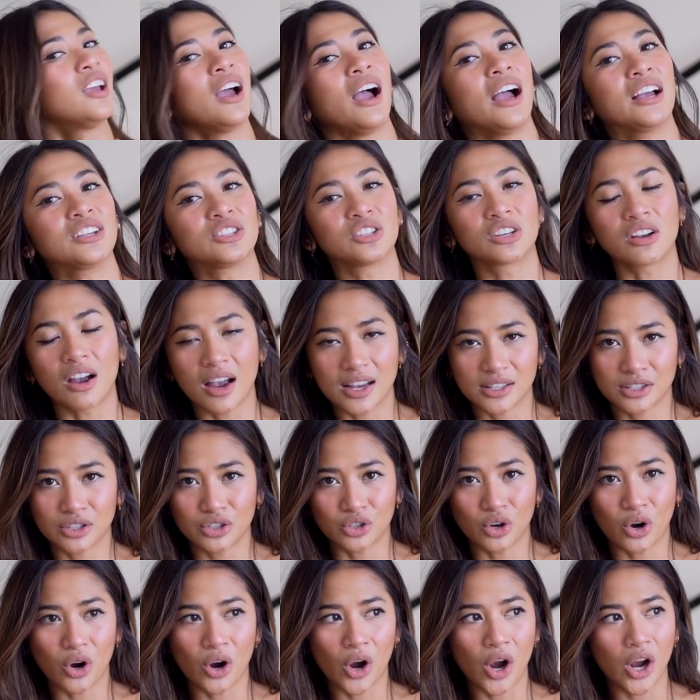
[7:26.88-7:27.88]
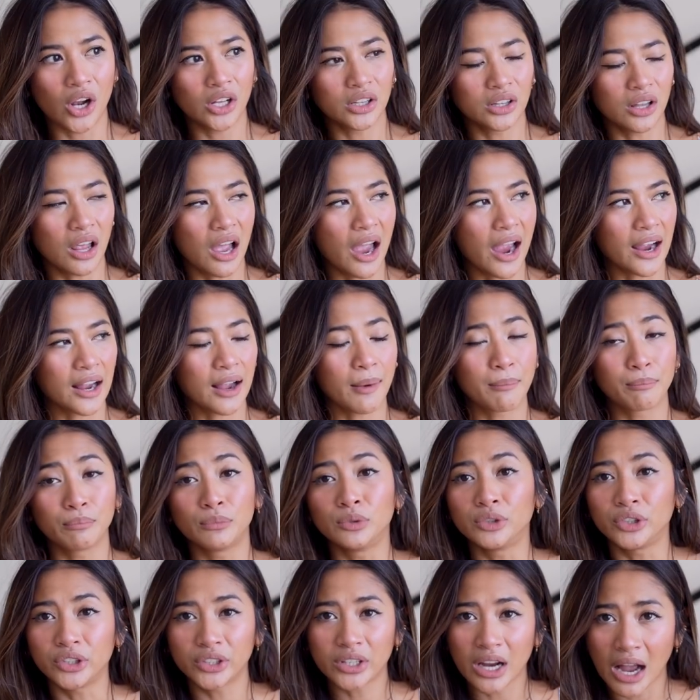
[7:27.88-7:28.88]
as you guys know, like
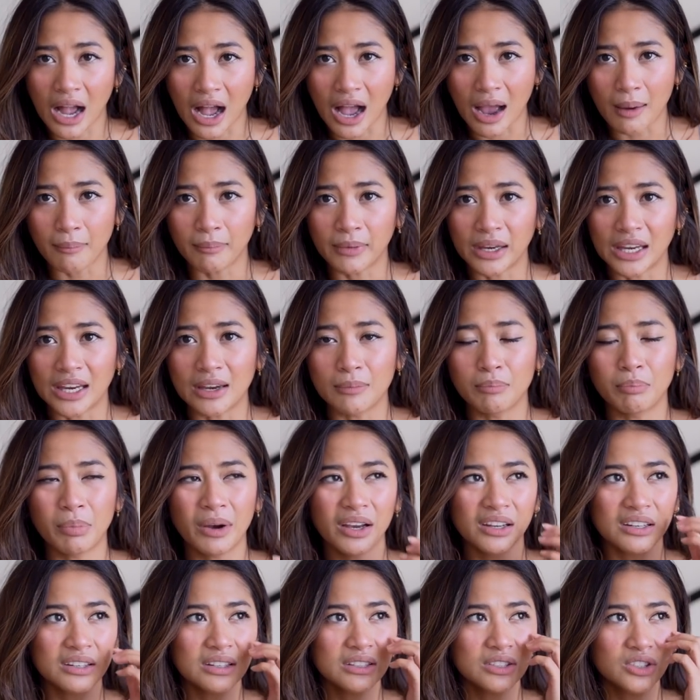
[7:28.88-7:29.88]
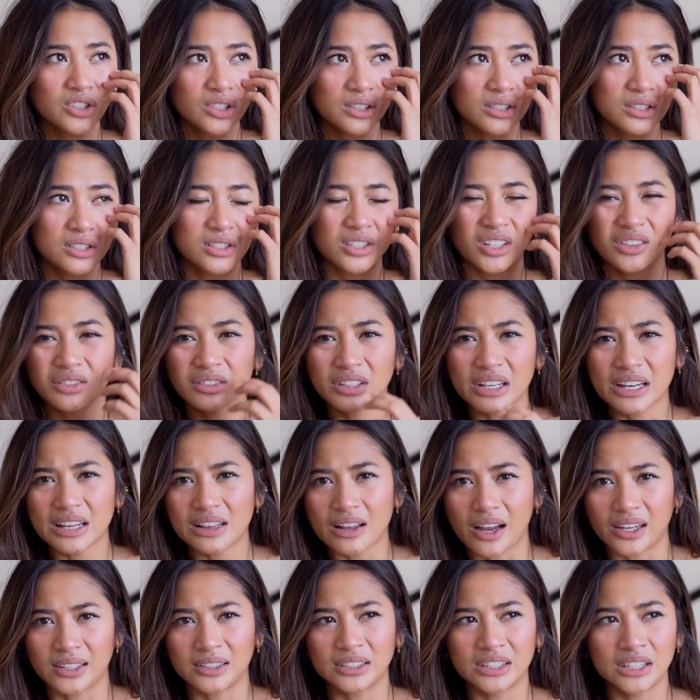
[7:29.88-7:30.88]
Murakami, but just generally
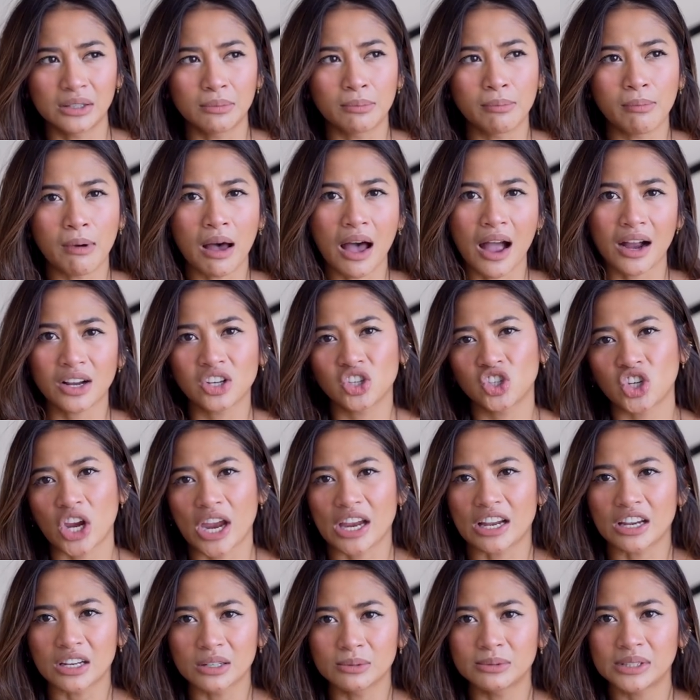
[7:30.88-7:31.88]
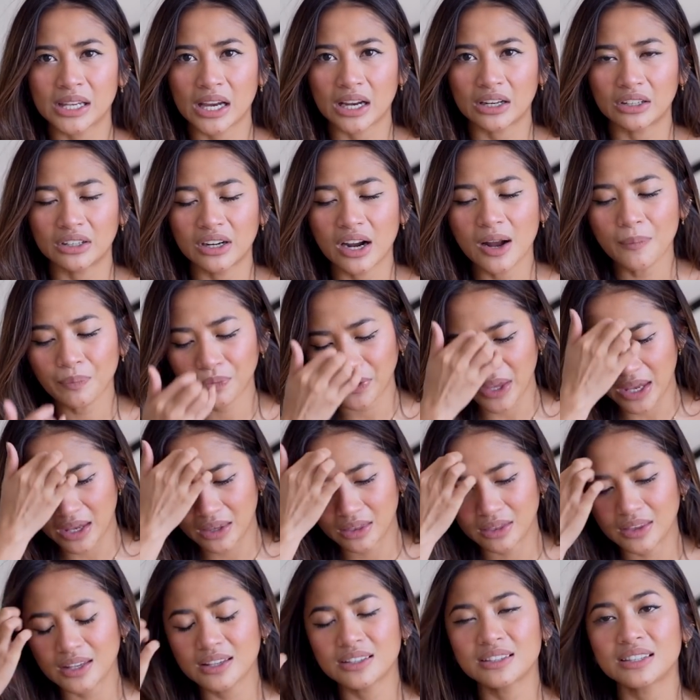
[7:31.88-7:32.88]
like the Marc Jacobs era.
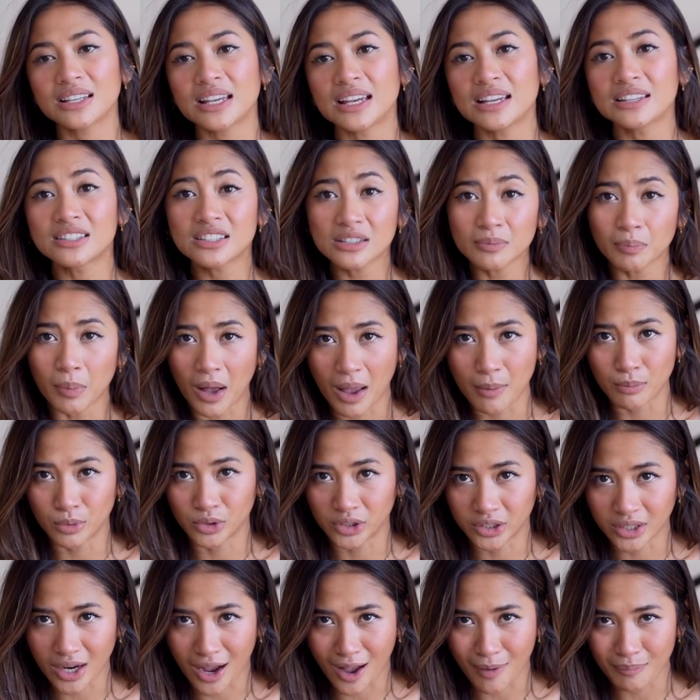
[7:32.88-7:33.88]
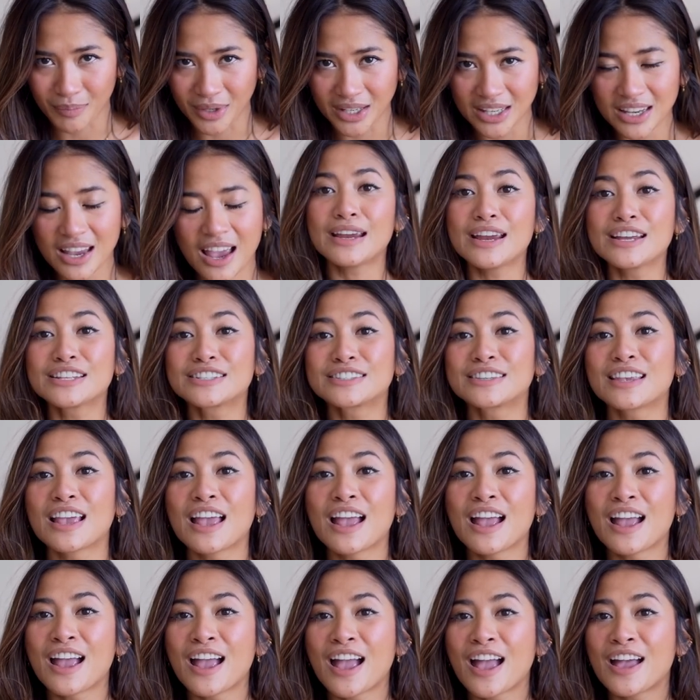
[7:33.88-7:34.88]
And this isn't by Murakami. It's
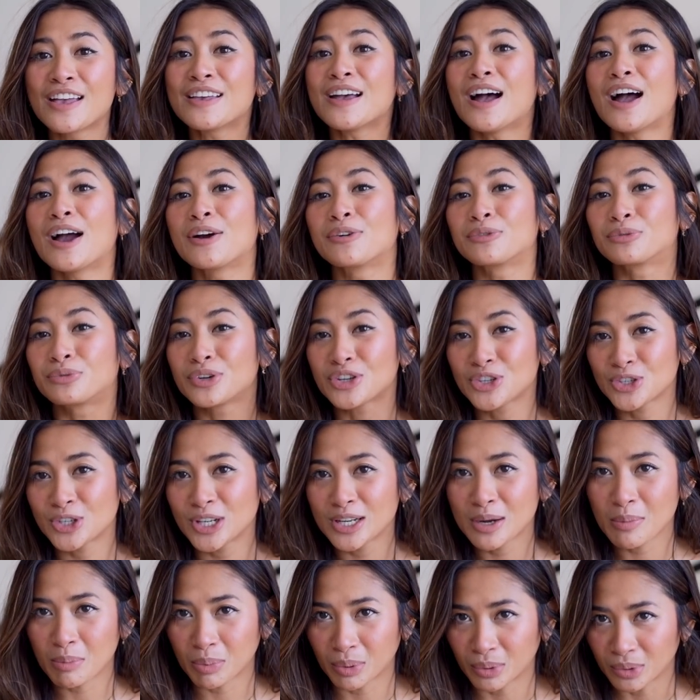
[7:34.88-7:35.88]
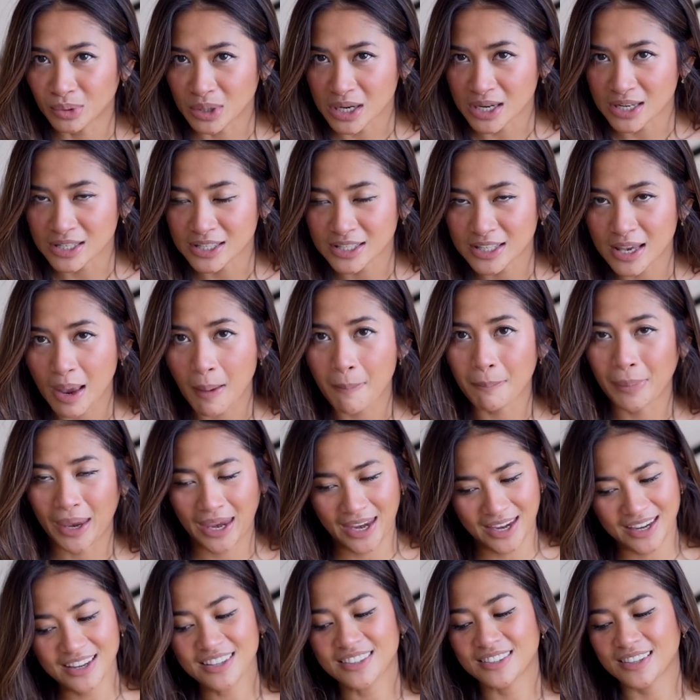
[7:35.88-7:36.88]
a Richard Prince
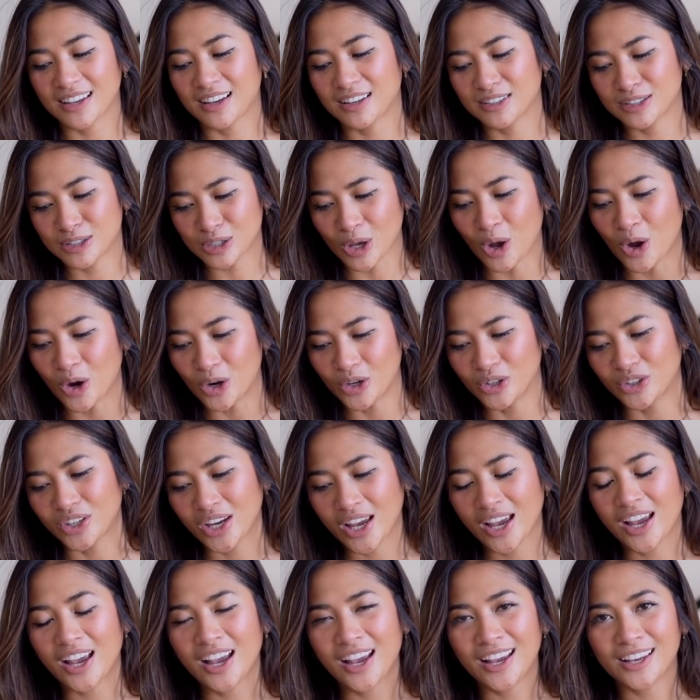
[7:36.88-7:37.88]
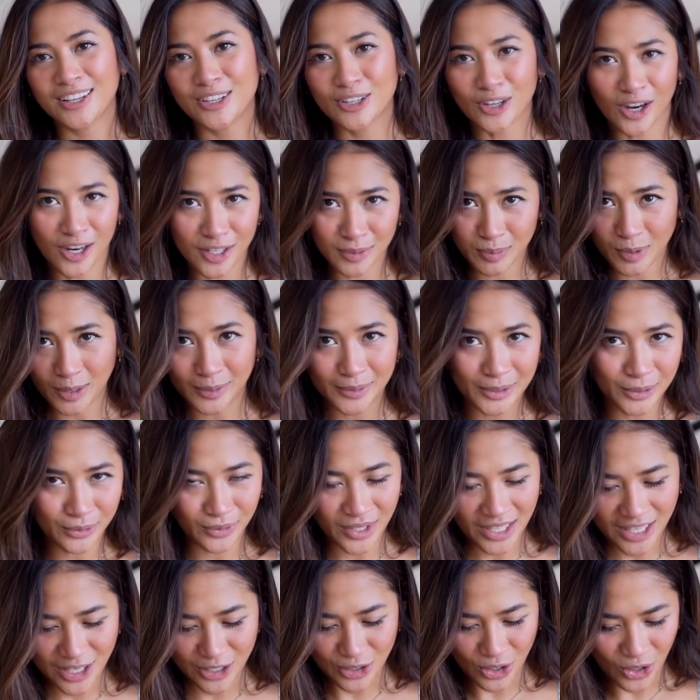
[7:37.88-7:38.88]
piece. So you guys probably
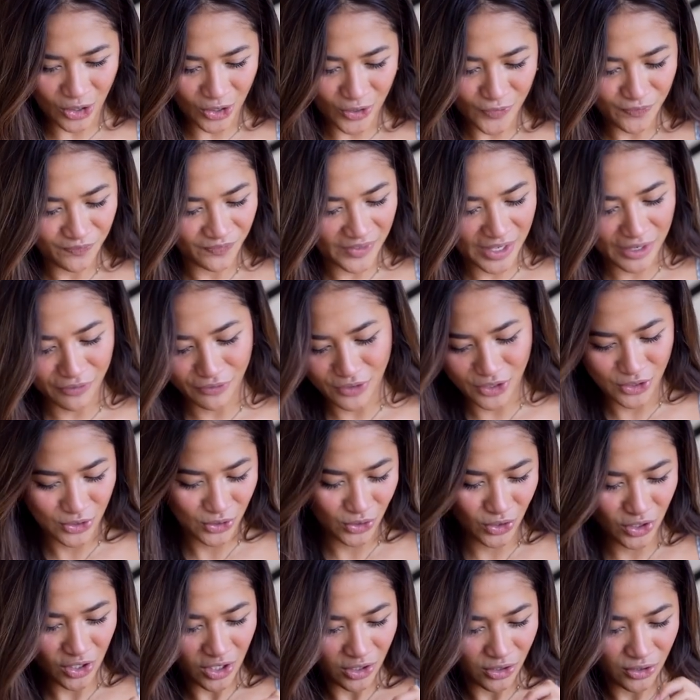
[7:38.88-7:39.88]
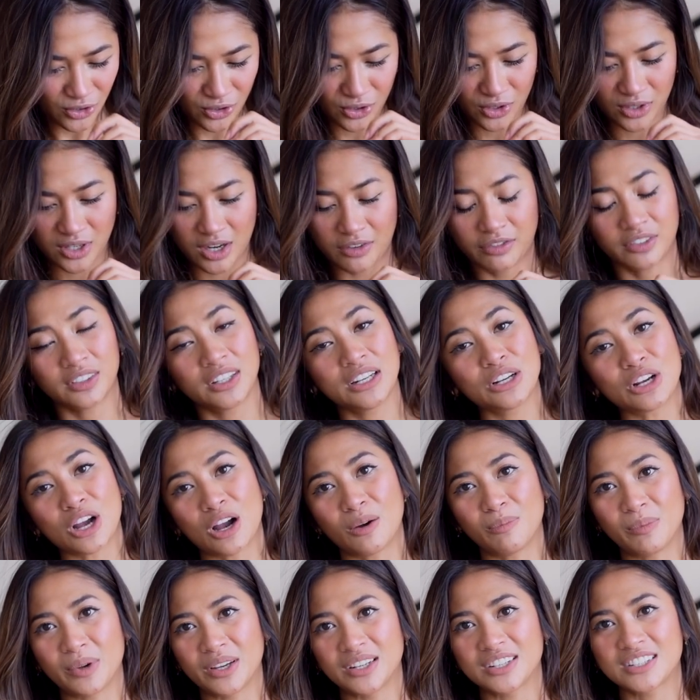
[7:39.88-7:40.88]
already know. If you do, definitely
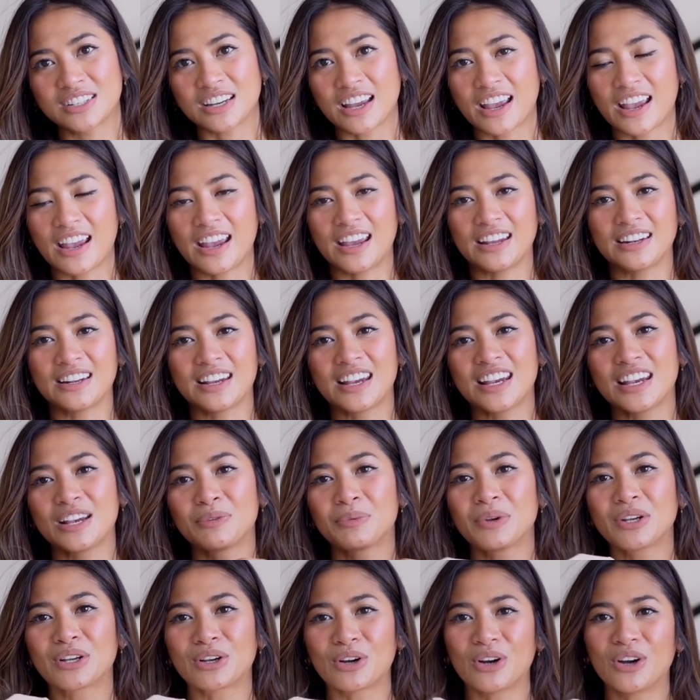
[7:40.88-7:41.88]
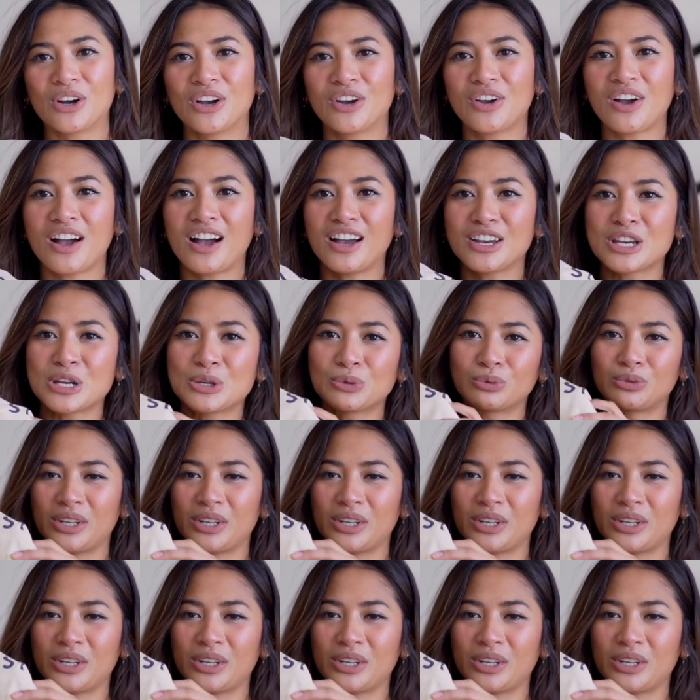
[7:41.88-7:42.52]
comment. And here we go. Are you